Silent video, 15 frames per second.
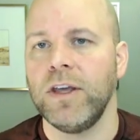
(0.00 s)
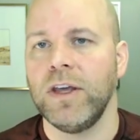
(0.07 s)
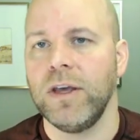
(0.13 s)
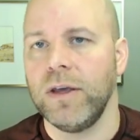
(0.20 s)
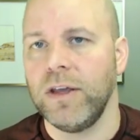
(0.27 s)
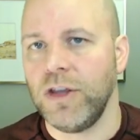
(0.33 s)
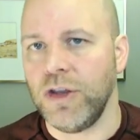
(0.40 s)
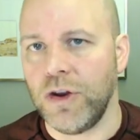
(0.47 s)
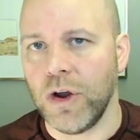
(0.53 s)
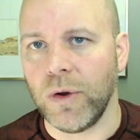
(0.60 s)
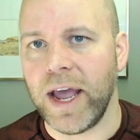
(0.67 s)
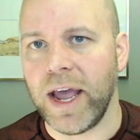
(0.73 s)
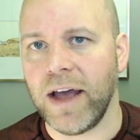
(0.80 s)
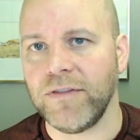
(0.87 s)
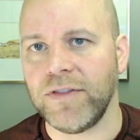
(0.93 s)
you don't
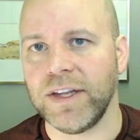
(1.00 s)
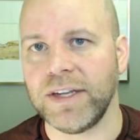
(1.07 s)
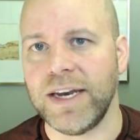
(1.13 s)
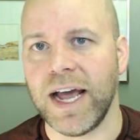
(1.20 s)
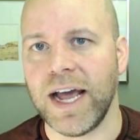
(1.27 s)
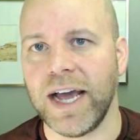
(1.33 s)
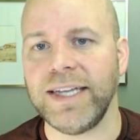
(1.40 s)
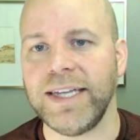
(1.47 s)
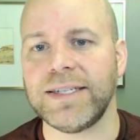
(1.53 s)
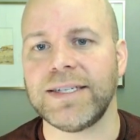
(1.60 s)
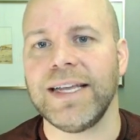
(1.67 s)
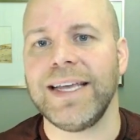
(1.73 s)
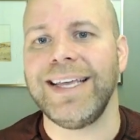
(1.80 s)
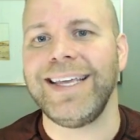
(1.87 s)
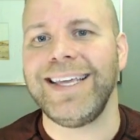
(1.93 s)
have the nice
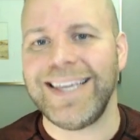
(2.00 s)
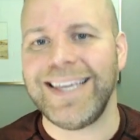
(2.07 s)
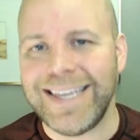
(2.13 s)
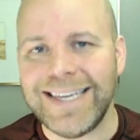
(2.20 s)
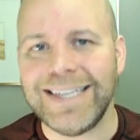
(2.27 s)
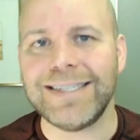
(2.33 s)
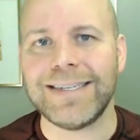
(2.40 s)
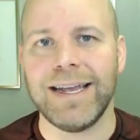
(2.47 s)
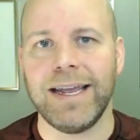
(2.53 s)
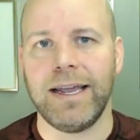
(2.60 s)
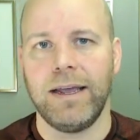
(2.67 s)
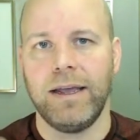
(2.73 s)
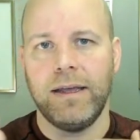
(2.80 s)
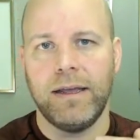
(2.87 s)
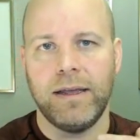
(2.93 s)

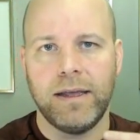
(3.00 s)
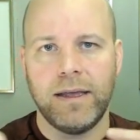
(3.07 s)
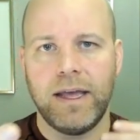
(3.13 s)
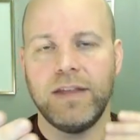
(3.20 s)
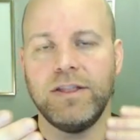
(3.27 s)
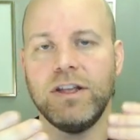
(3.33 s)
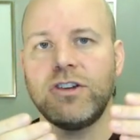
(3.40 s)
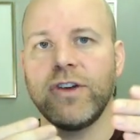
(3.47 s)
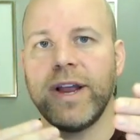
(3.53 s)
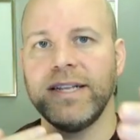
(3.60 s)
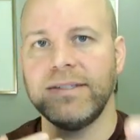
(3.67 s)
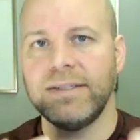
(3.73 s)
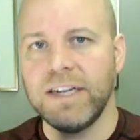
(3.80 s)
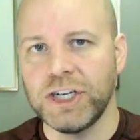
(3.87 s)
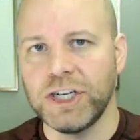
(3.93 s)
easing and the
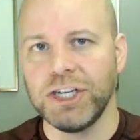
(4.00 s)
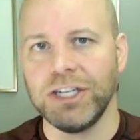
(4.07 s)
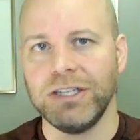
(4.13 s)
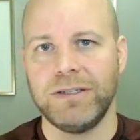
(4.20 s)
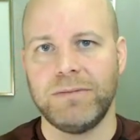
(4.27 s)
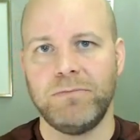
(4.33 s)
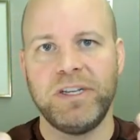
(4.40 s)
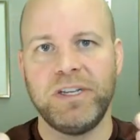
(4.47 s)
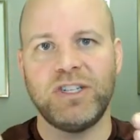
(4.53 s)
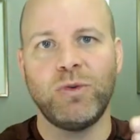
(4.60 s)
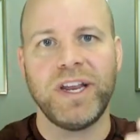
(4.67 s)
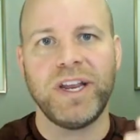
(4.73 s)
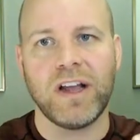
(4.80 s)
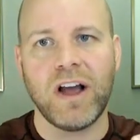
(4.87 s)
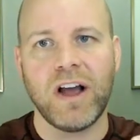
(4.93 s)
transitions
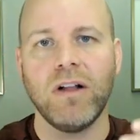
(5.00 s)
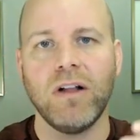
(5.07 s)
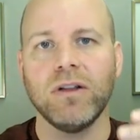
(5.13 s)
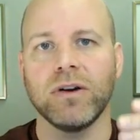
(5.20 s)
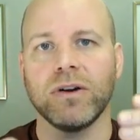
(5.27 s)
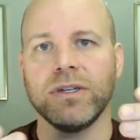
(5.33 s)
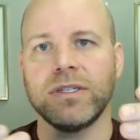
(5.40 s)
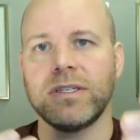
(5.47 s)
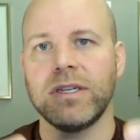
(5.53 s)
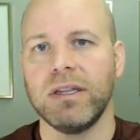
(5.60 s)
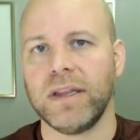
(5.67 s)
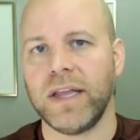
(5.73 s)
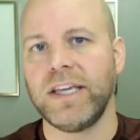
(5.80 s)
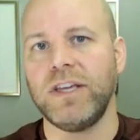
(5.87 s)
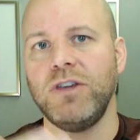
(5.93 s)
between colors
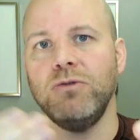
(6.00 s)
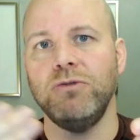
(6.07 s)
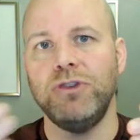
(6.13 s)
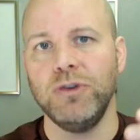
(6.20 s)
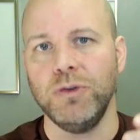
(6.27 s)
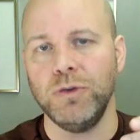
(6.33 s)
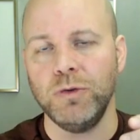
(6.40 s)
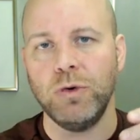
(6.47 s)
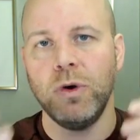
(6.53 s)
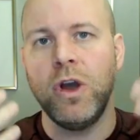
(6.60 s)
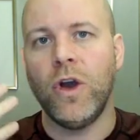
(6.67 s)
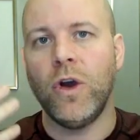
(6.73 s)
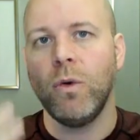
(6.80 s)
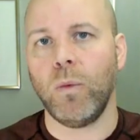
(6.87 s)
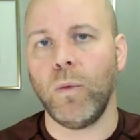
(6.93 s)
like you do
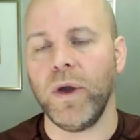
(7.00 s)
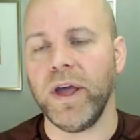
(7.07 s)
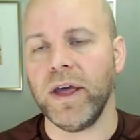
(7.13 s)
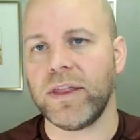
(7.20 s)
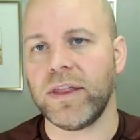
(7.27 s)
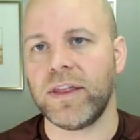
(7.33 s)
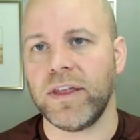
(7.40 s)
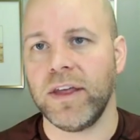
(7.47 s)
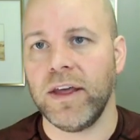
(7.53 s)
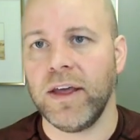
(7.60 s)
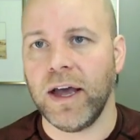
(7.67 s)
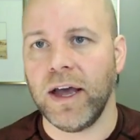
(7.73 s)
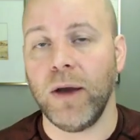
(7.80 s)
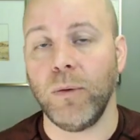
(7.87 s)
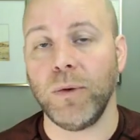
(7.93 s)
with
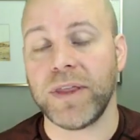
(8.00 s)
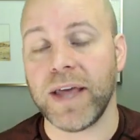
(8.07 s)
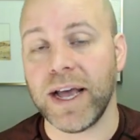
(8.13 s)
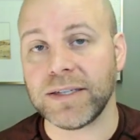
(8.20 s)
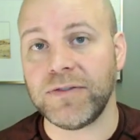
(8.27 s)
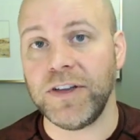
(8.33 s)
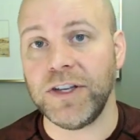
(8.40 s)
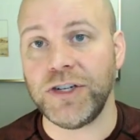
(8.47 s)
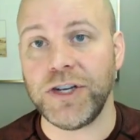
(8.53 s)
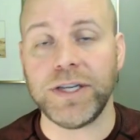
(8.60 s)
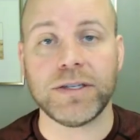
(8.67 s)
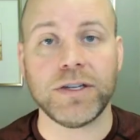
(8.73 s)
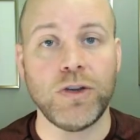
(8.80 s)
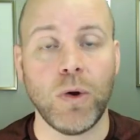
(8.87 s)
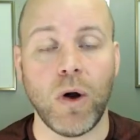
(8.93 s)
SVGs,
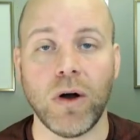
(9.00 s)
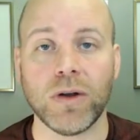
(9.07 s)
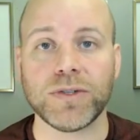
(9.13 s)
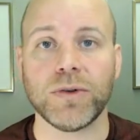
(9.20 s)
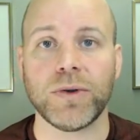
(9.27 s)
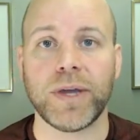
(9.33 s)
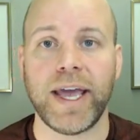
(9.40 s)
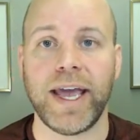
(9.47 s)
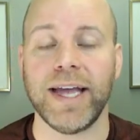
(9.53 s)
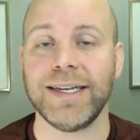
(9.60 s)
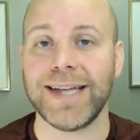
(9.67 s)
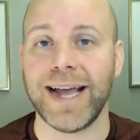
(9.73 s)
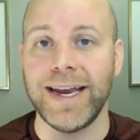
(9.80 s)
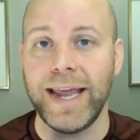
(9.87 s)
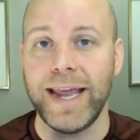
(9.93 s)
and you also can't
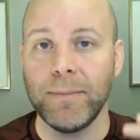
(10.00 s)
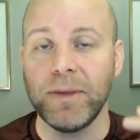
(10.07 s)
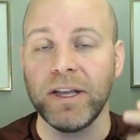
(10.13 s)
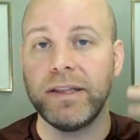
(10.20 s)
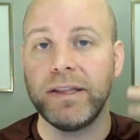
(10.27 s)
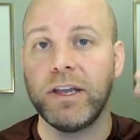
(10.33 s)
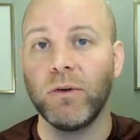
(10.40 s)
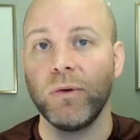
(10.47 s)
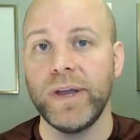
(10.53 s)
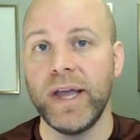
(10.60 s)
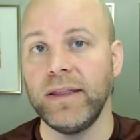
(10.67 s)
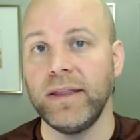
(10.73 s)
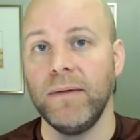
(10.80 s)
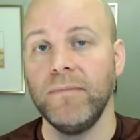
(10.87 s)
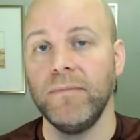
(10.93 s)
dynamically
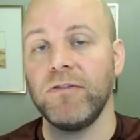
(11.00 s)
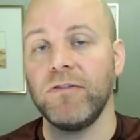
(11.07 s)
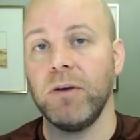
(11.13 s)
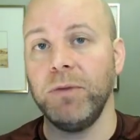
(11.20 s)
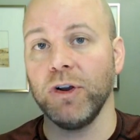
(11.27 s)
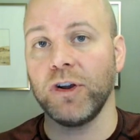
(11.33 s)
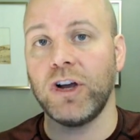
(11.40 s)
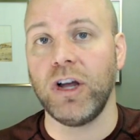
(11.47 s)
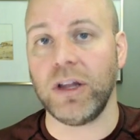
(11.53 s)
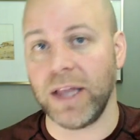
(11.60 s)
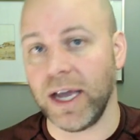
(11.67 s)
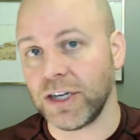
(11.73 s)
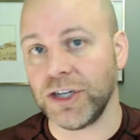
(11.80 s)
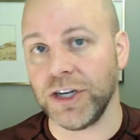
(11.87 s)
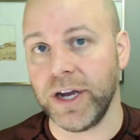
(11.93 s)
create them from your
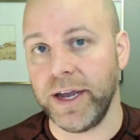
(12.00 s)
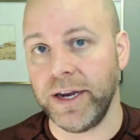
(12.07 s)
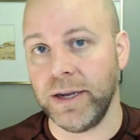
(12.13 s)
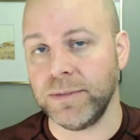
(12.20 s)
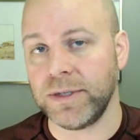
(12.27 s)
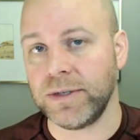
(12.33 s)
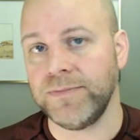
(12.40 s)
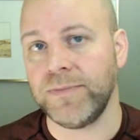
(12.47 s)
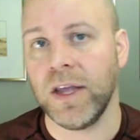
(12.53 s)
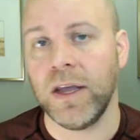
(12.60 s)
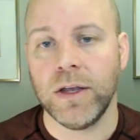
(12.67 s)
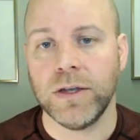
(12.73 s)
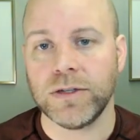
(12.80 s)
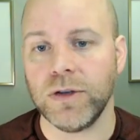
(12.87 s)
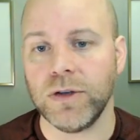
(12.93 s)
collection items.
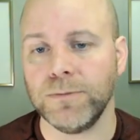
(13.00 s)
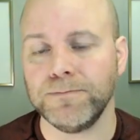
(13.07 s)
So